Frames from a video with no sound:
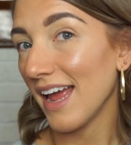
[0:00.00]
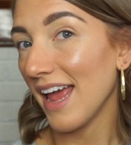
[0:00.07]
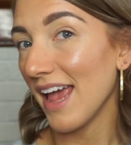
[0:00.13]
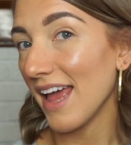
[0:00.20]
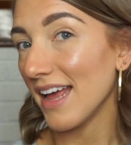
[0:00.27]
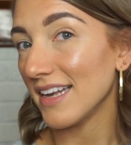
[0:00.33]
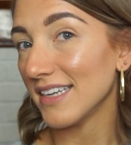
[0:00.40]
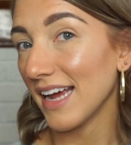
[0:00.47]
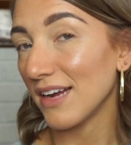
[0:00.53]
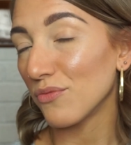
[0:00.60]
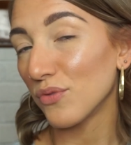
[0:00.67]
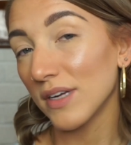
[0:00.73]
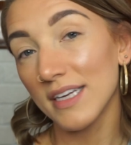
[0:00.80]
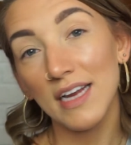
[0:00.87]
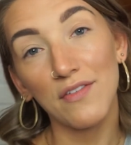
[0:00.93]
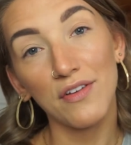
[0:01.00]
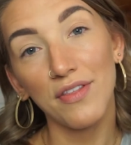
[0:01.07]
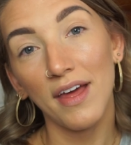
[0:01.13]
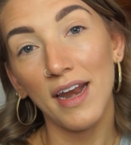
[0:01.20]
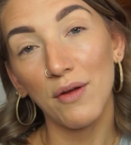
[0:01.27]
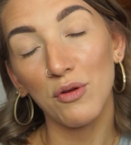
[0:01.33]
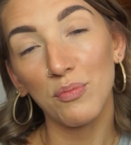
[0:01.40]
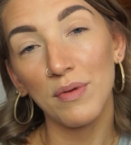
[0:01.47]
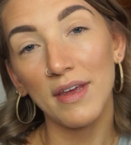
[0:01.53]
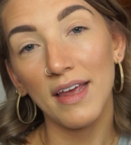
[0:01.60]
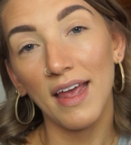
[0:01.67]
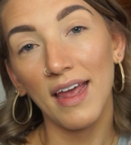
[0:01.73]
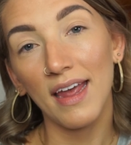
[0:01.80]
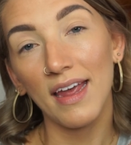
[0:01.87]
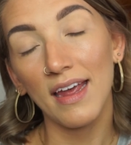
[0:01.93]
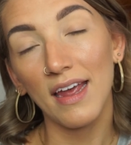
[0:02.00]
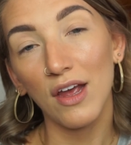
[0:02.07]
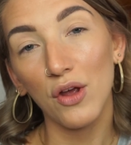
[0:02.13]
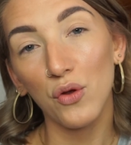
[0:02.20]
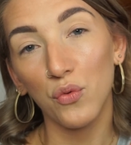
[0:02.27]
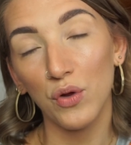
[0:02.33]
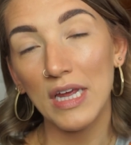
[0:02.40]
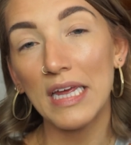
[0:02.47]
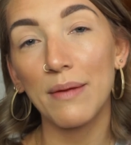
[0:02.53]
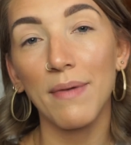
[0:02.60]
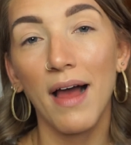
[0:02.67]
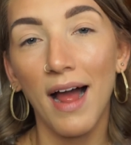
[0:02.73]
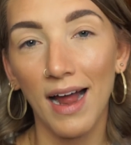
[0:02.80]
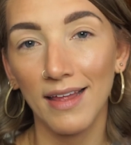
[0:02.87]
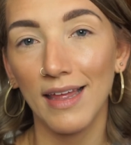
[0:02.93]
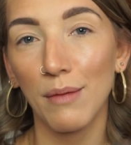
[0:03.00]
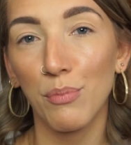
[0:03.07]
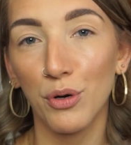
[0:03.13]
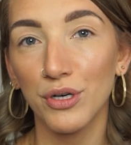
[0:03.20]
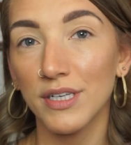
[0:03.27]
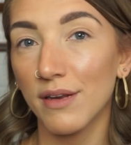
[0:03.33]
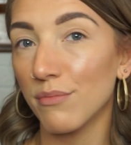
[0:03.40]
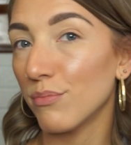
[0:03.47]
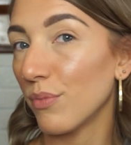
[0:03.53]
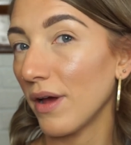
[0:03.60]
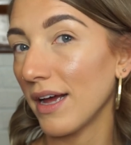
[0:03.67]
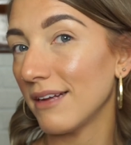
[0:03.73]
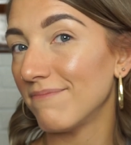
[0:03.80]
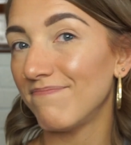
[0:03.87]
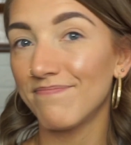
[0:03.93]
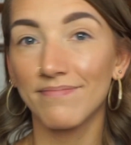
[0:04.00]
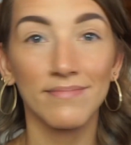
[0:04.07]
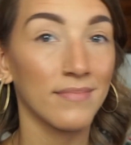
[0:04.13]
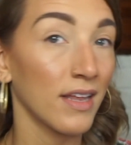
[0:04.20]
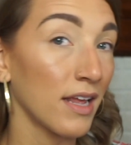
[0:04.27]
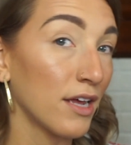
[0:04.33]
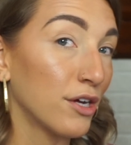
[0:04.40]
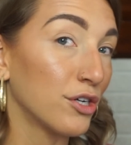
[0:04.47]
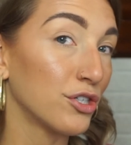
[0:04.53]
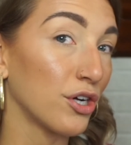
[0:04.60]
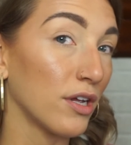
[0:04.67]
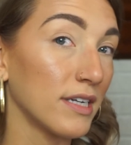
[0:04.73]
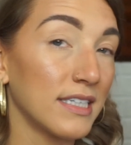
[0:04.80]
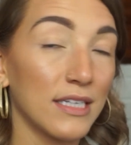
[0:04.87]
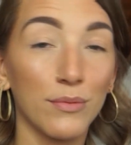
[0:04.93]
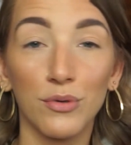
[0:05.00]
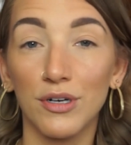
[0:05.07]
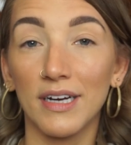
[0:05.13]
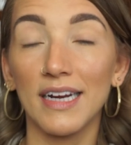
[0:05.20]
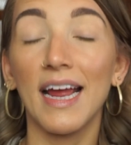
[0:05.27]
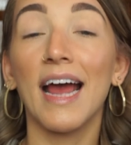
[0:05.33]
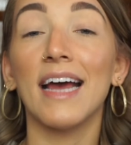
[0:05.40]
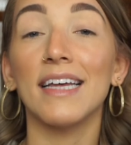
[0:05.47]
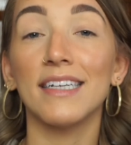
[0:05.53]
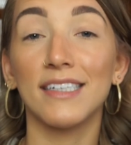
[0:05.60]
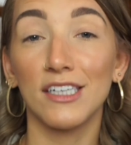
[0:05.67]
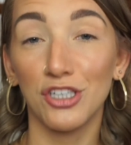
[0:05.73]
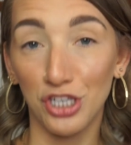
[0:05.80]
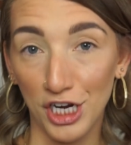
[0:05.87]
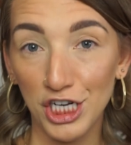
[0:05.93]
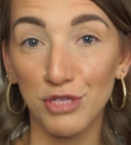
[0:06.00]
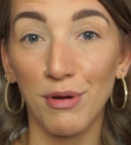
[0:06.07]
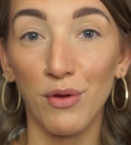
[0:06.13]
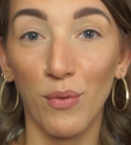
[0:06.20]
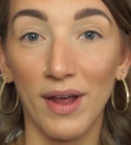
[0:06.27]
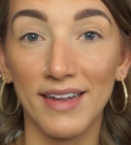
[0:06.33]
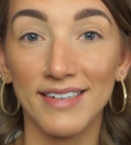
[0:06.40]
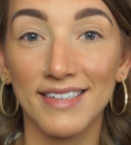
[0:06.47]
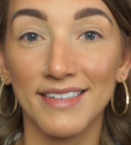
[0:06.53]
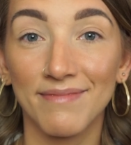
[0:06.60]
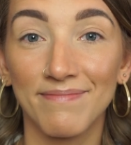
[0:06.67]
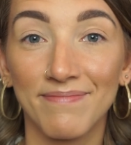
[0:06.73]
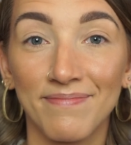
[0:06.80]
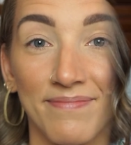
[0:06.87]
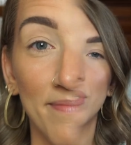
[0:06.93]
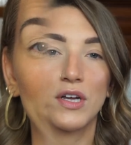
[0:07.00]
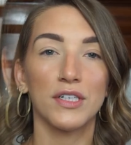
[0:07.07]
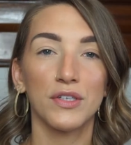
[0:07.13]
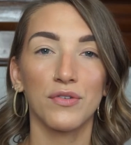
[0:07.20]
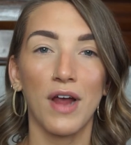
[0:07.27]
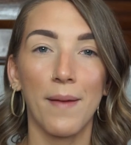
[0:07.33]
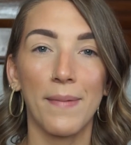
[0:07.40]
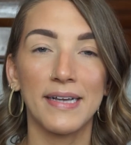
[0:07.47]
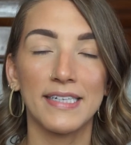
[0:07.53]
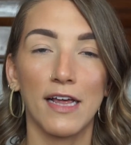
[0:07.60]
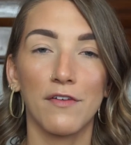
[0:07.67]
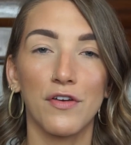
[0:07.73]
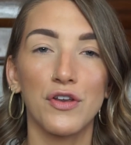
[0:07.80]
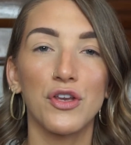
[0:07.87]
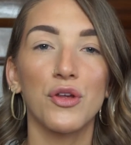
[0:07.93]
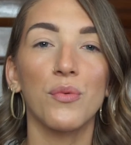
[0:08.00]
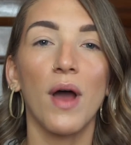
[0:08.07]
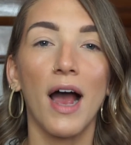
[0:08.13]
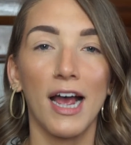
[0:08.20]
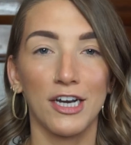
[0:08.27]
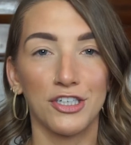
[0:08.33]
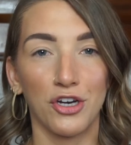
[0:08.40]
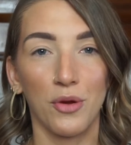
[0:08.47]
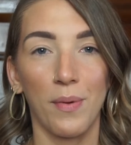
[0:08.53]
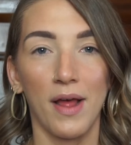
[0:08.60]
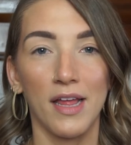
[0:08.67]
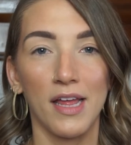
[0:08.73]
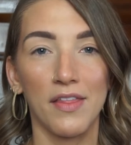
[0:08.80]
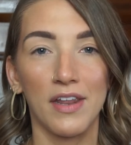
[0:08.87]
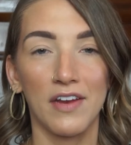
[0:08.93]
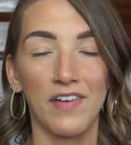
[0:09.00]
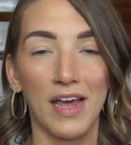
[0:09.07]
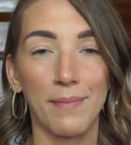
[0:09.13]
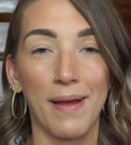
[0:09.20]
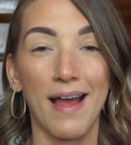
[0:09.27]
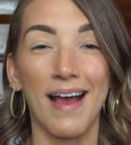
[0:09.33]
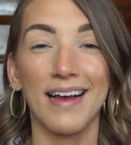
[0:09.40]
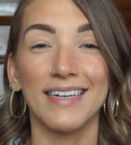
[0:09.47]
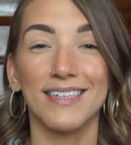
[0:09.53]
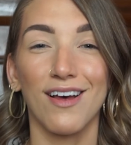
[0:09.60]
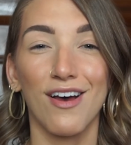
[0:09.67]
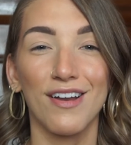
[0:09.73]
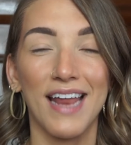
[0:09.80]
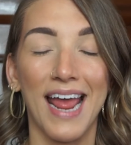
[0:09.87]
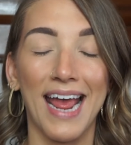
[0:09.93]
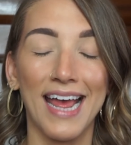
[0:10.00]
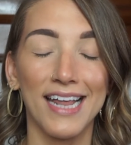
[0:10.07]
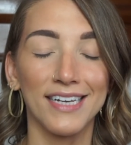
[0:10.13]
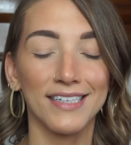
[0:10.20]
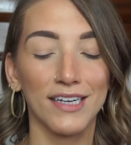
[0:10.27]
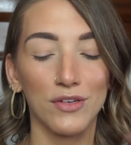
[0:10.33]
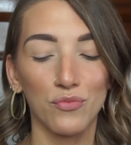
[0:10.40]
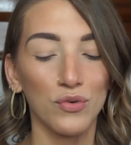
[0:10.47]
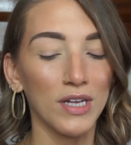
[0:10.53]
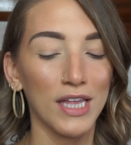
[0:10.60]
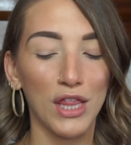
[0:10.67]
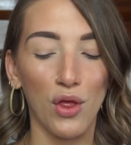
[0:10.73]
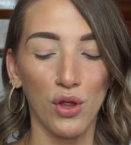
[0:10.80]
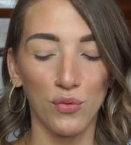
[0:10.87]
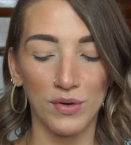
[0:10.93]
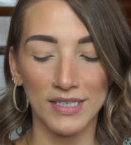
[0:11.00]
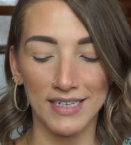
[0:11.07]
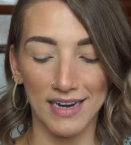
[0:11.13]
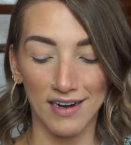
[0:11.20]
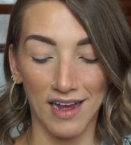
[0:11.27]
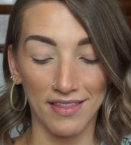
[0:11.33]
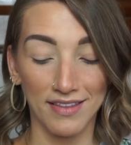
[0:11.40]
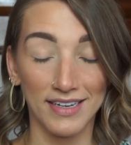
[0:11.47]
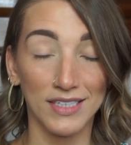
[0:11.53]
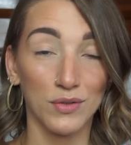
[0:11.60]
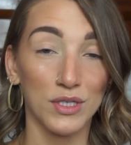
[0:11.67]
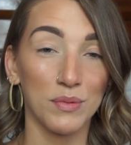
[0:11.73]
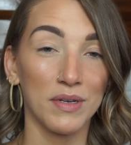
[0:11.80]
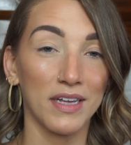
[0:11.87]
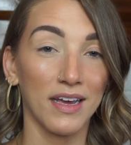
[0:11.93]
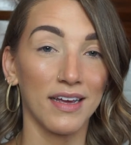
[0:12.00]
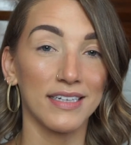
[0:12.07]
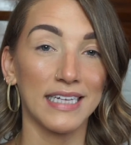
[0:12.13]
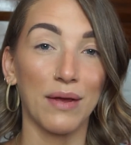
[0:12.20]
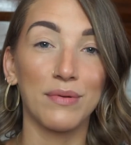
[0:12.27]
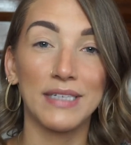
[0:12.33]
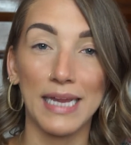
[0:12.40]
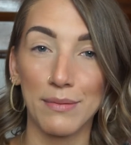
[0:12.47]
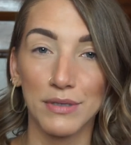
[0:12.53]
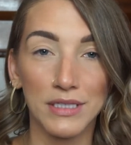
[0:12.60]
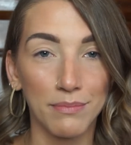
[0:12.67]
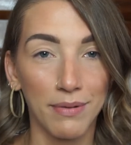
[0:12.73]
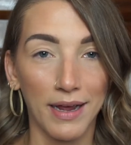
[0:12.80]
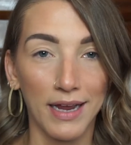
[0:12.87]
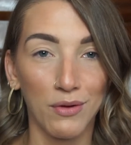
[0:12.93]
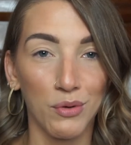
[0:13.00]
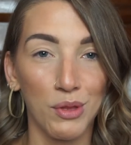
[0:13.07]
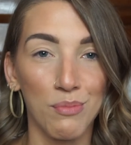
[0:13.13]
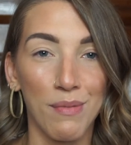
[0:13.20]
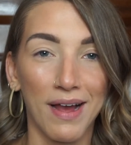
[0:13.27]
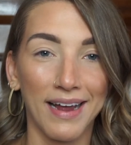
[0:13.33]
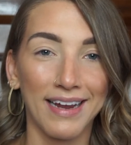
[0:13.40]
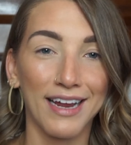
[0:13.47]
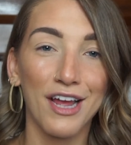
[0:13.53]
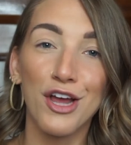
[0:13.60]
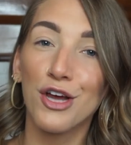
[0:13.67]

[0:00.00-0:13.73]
And I really never thought I would be a cream highlight person, but Tilbury has changed my ways. So I also grabbed myself a new eyeshadow palette that I've had my eyes on, and really the only reason I got this was because I was able to buy it with my